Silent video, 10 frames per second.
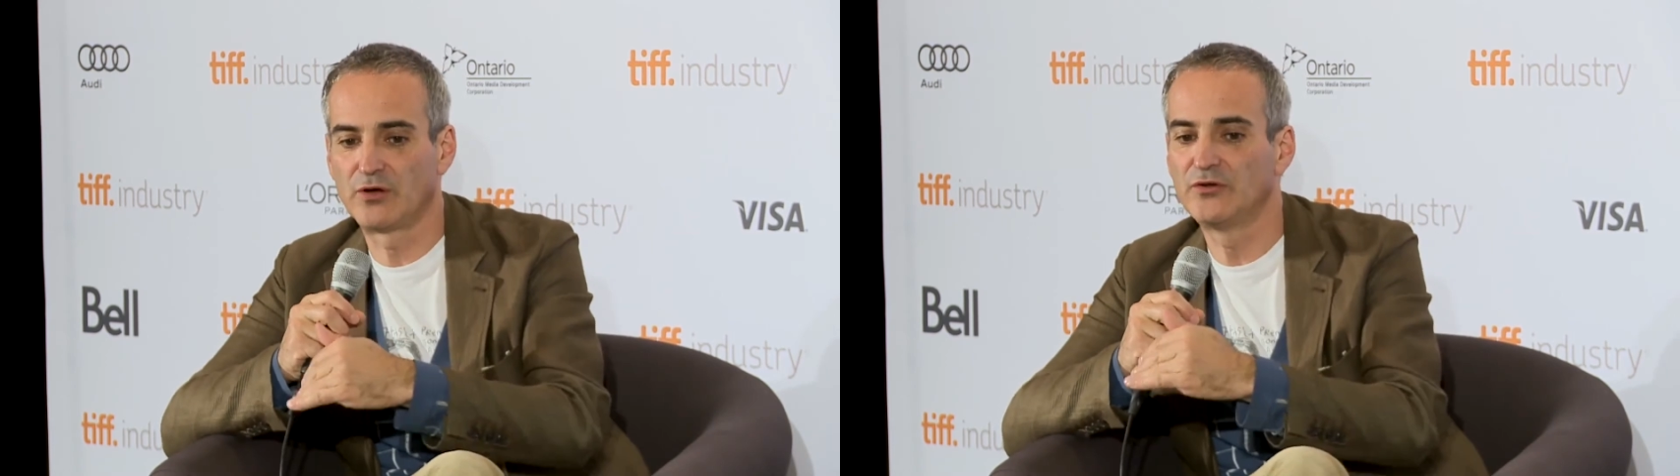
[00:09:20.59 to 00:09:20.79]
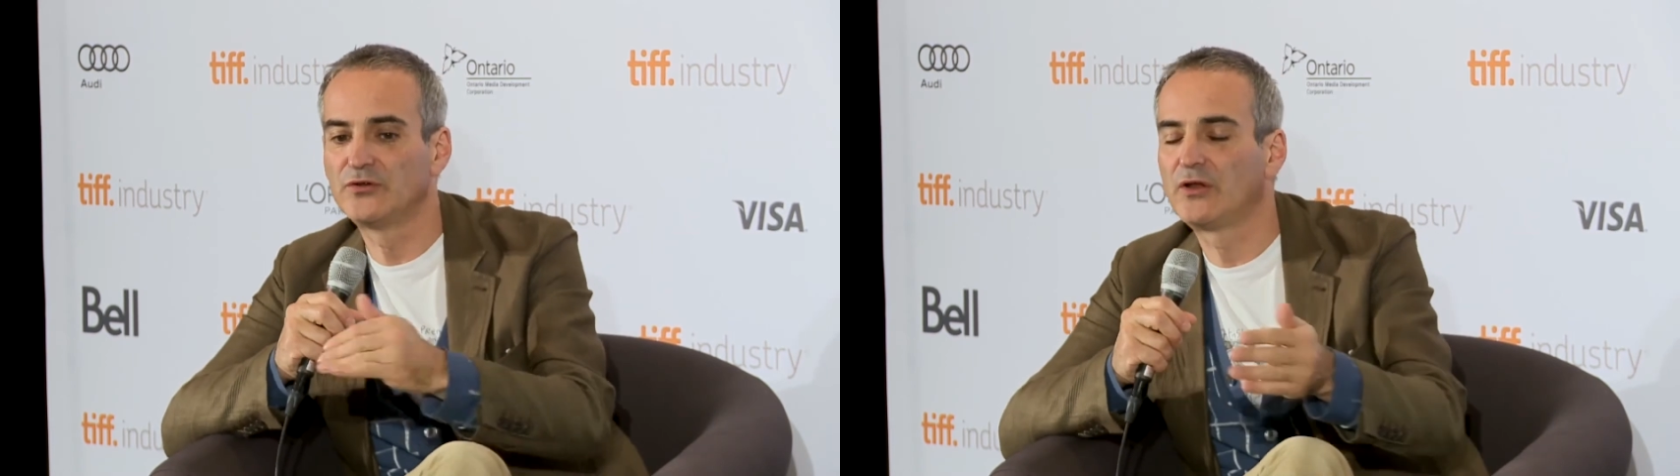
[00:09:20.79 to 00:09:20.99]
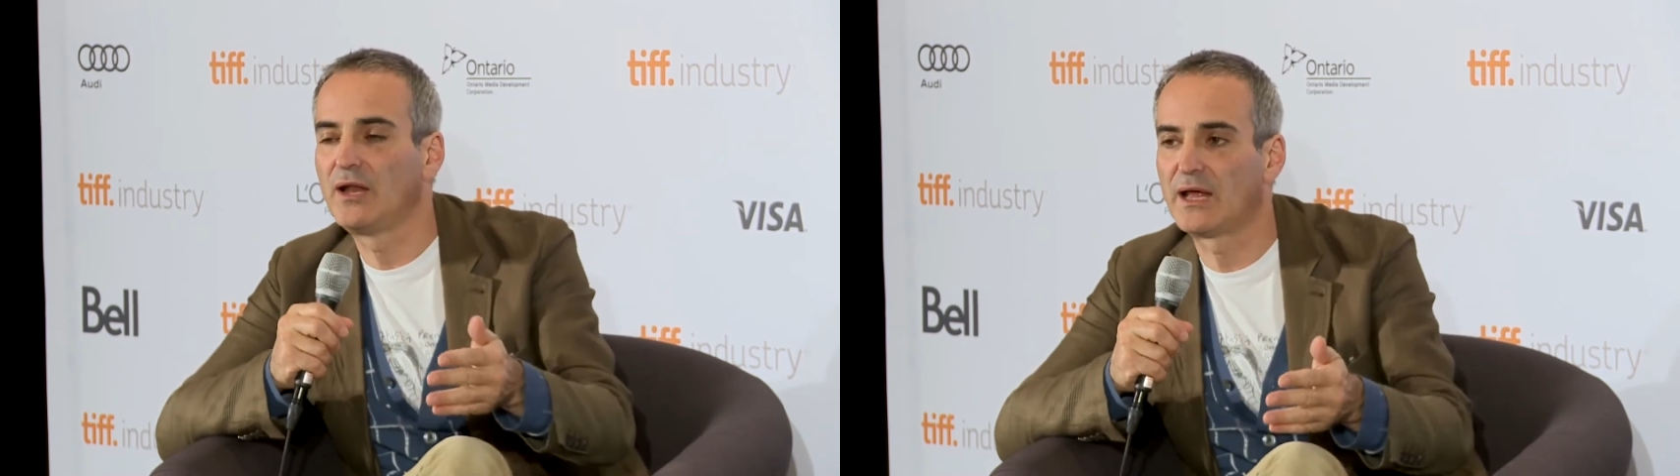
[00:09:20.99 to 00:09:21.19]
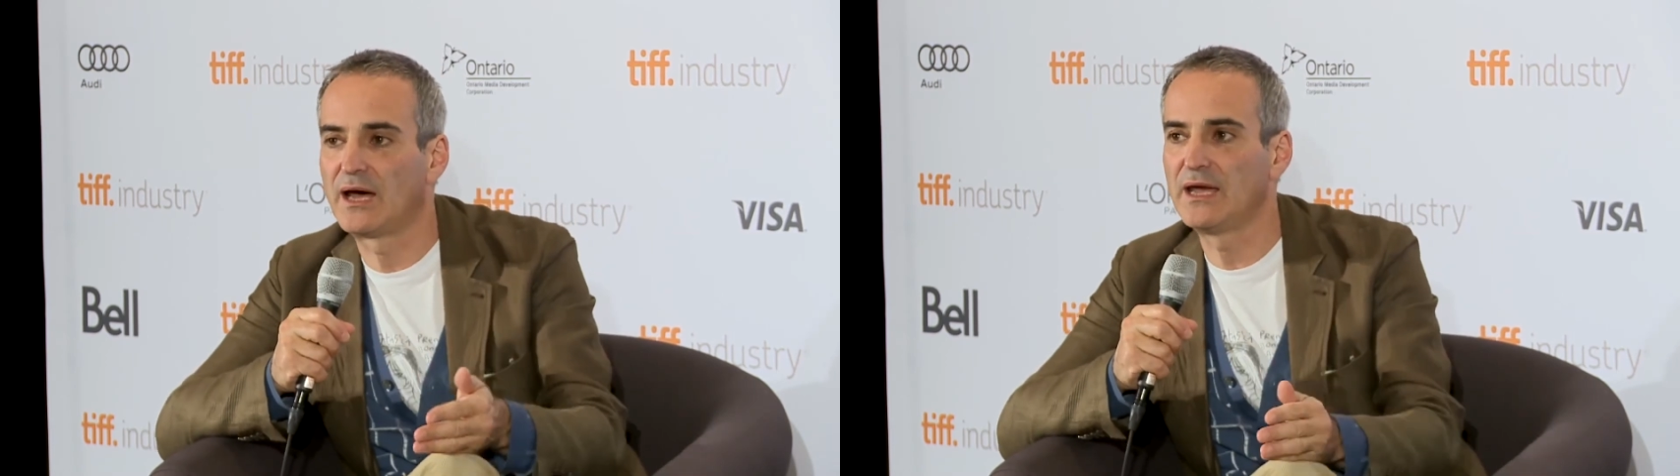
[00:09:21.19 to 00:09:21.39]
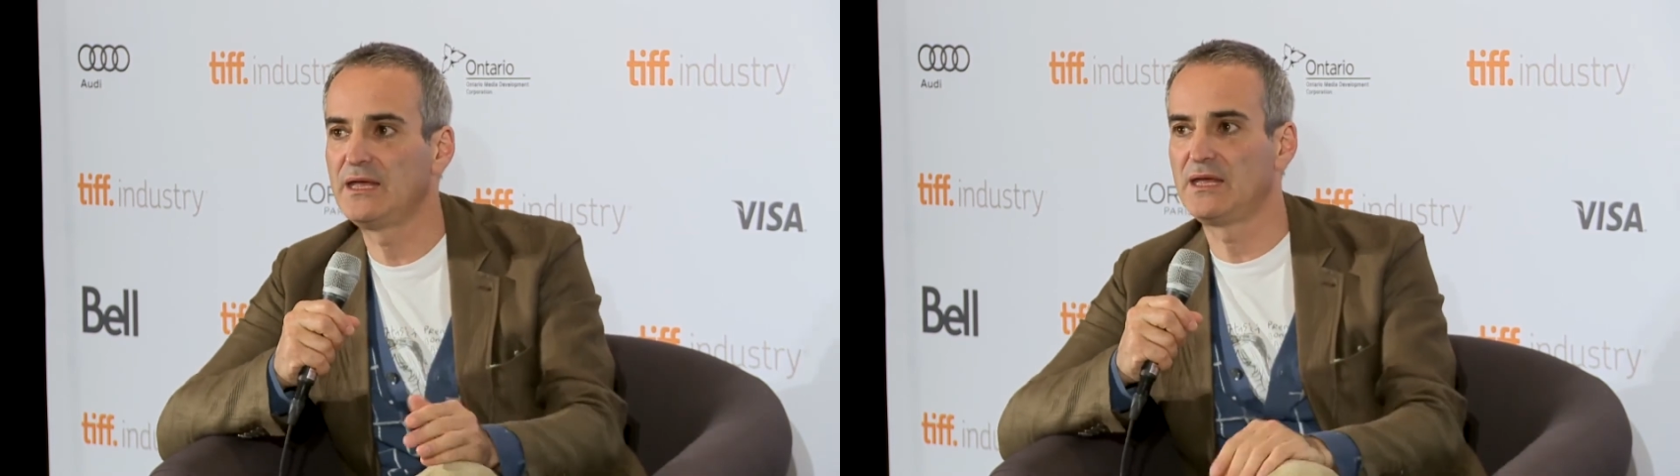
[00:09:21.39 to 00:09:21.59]

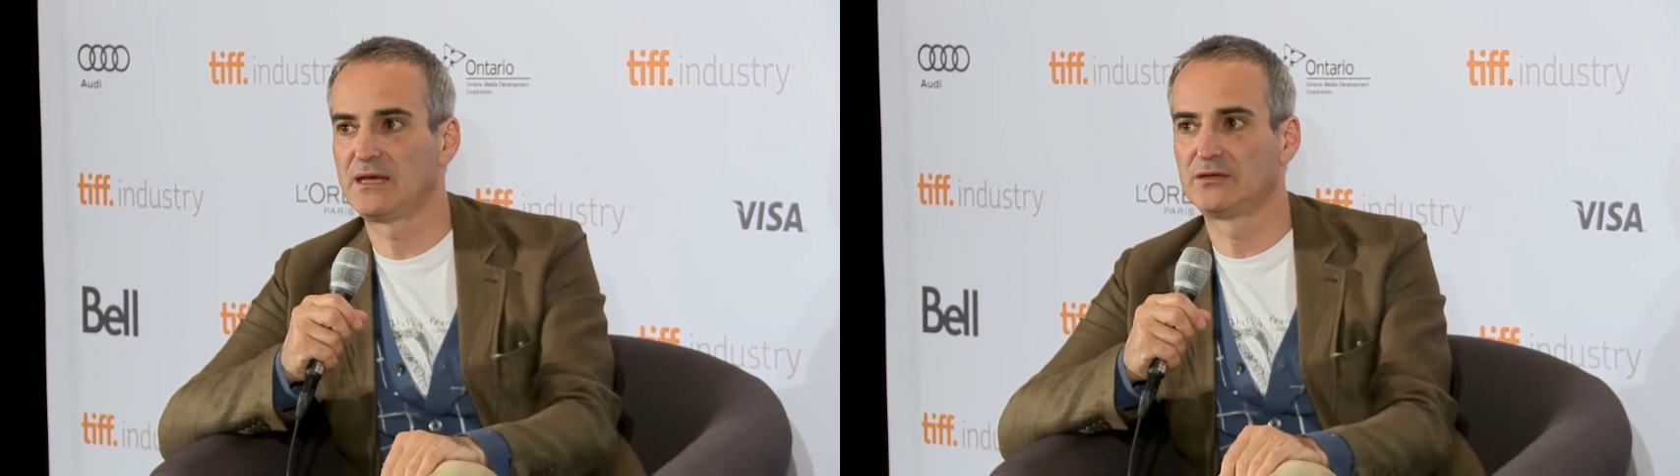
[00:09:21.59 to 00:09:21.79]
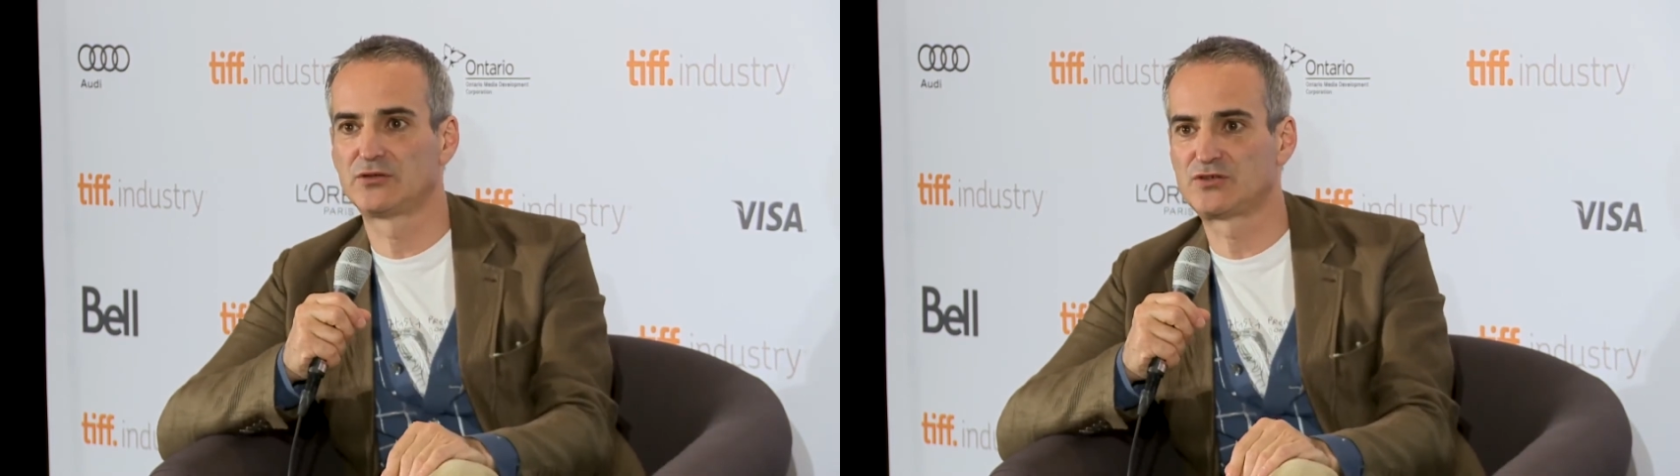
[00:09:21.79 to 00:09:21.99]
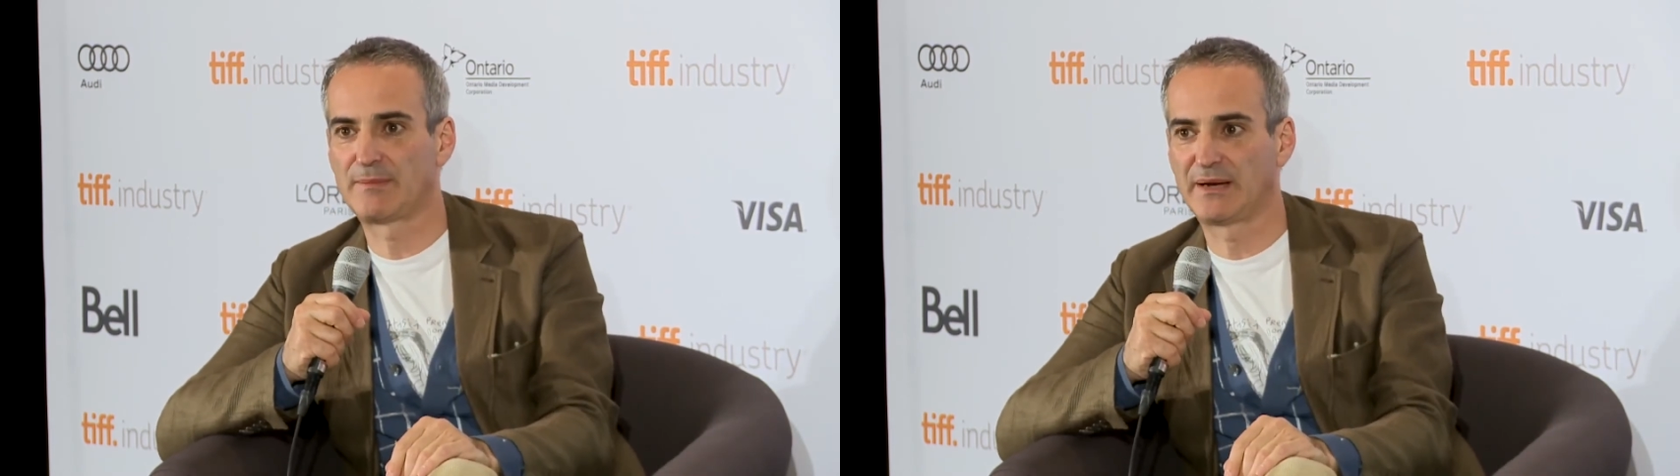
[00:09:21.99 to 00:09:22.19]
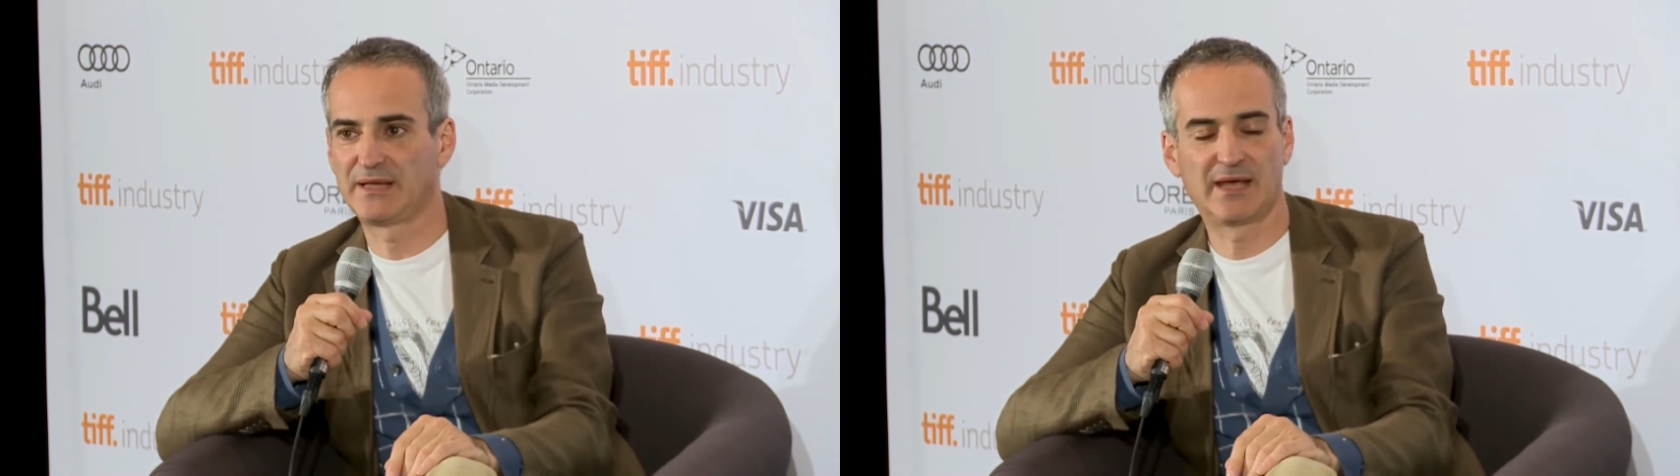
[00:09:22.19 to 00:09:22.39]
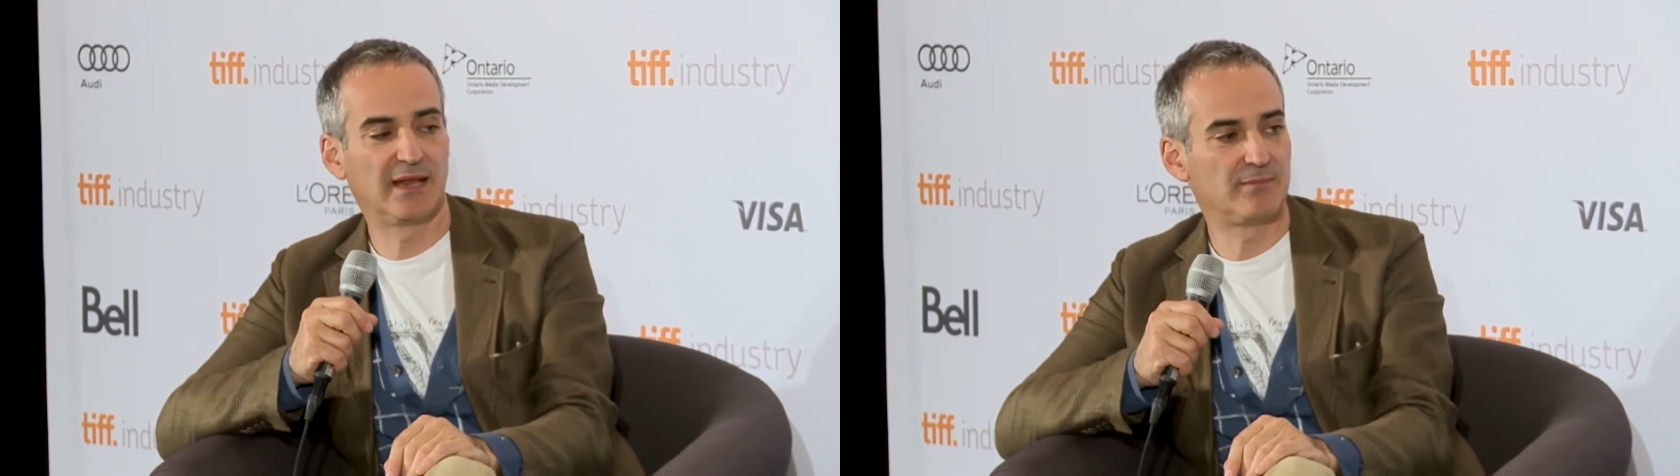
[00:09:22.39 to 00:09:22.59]
underlying the
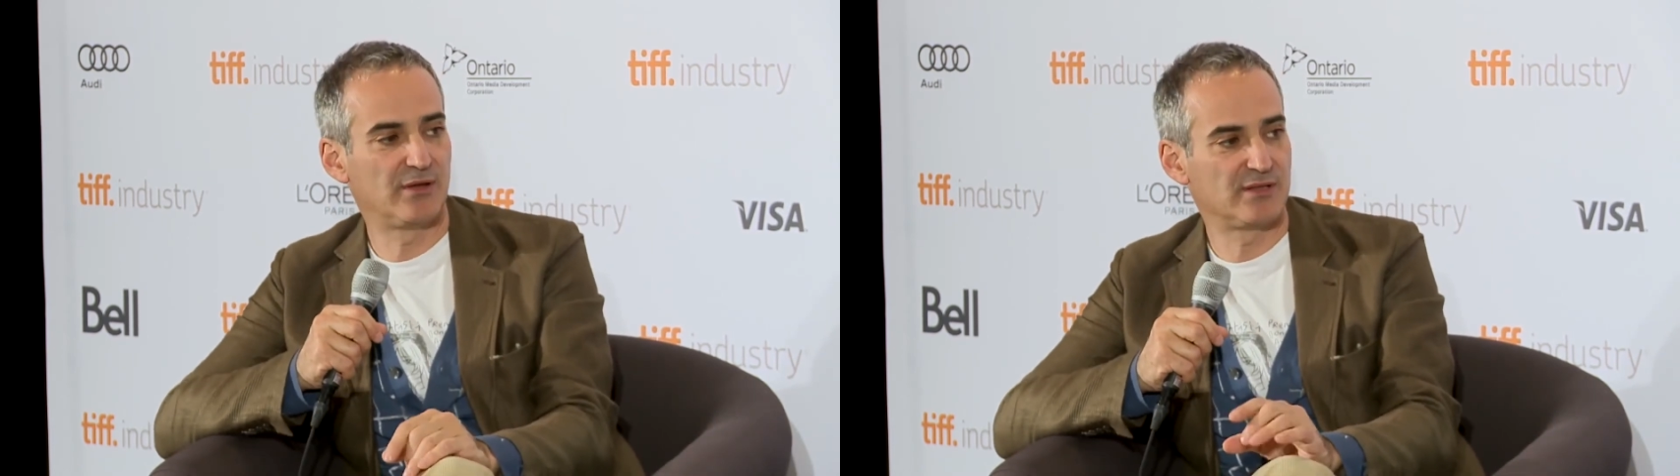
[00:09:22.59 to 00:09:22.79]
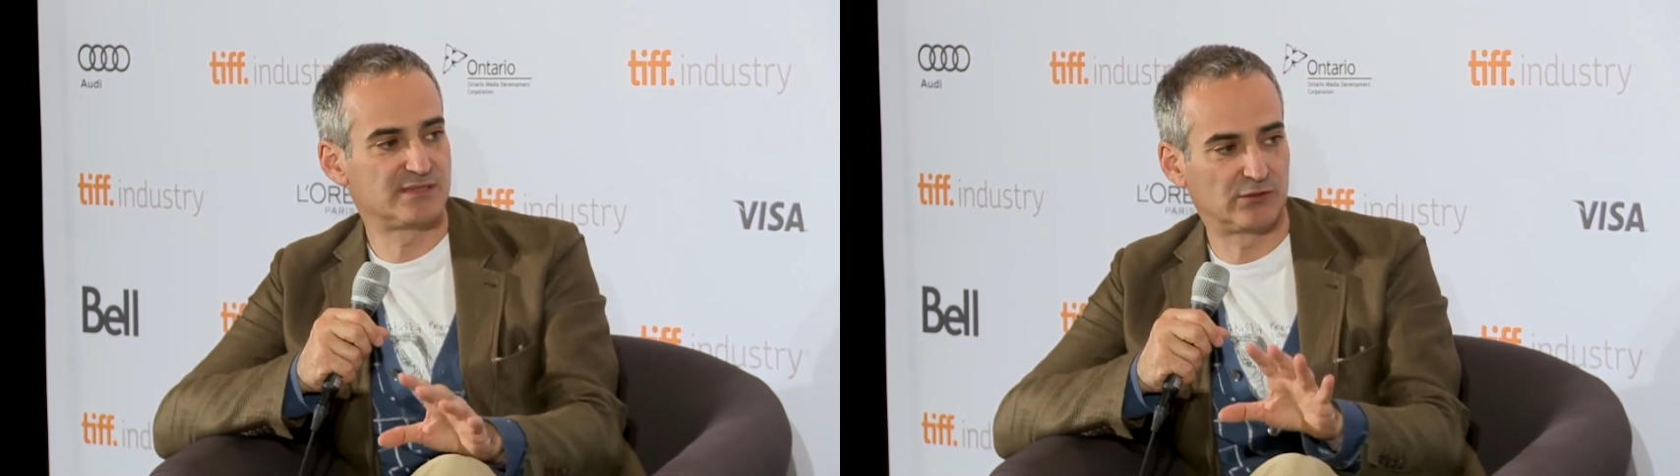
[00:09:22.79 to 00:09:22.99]
dramatic elements.